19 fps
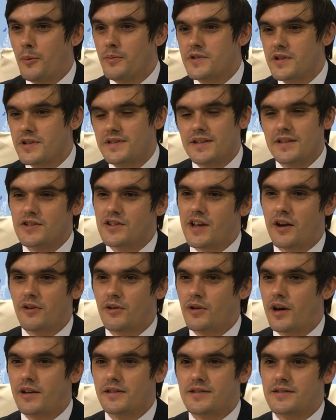Just in
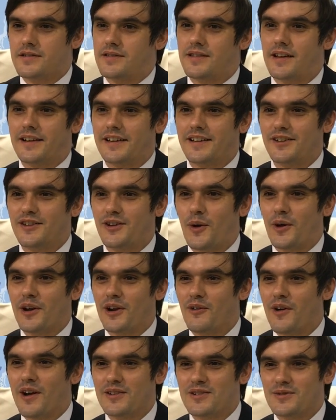general, I just like going
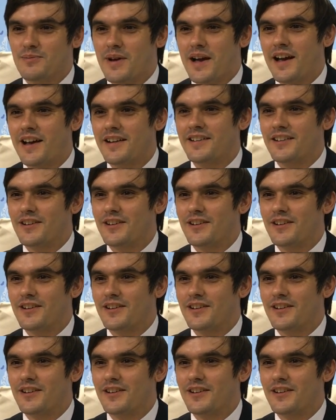around Japan